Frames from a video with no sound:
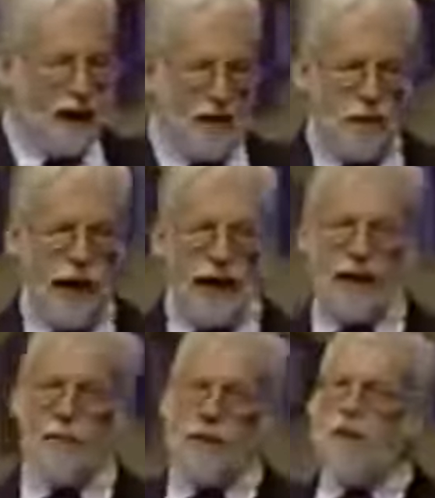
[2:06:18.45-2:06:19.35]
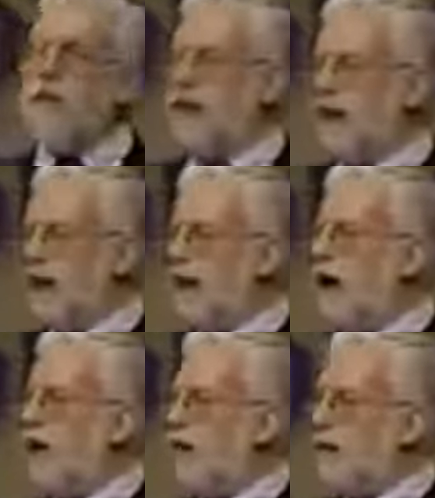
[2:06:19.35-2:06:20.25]
you take communion
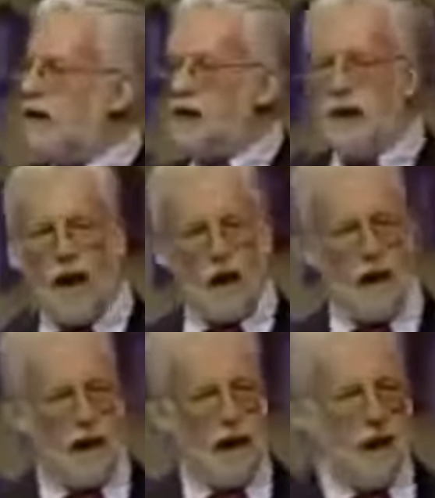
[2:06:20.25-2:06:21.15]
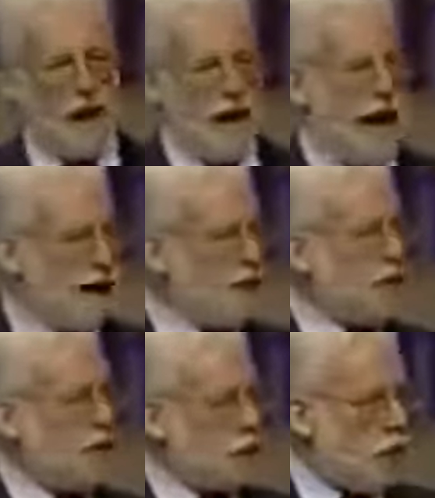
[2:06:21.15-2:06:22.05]
out of this skull, and you
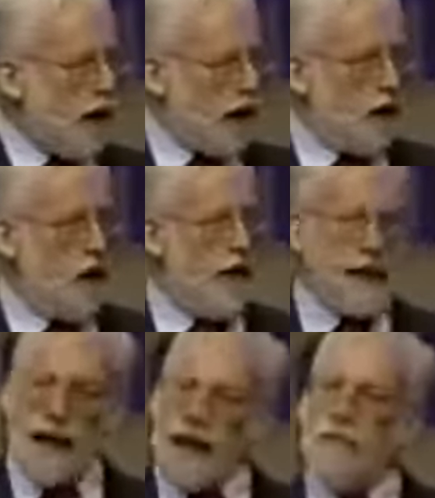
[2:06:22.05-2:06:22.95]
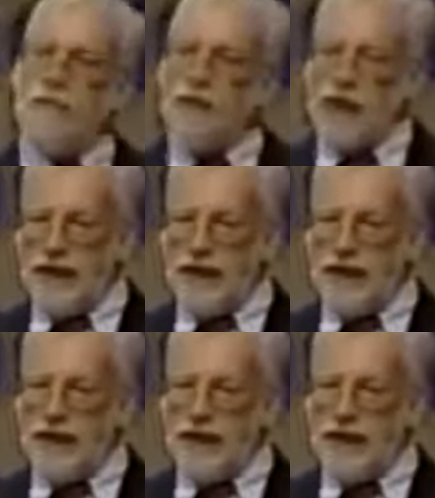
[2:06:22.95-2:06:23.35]
swear in the name of